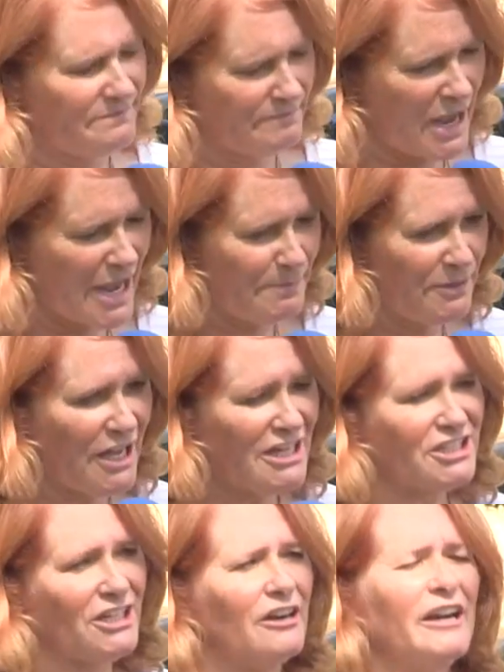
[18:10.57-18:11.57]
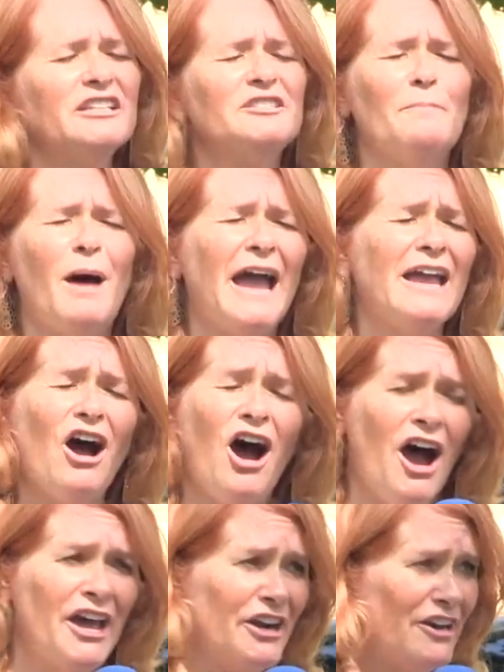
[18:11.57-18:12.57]
My pleasure. It's my
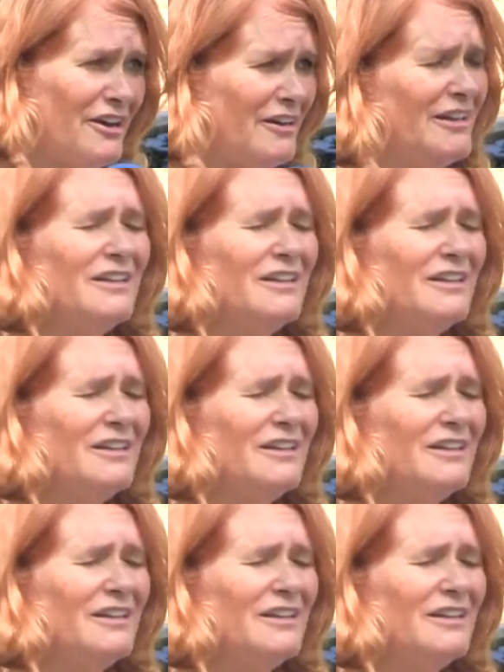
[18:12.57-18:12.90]
honor.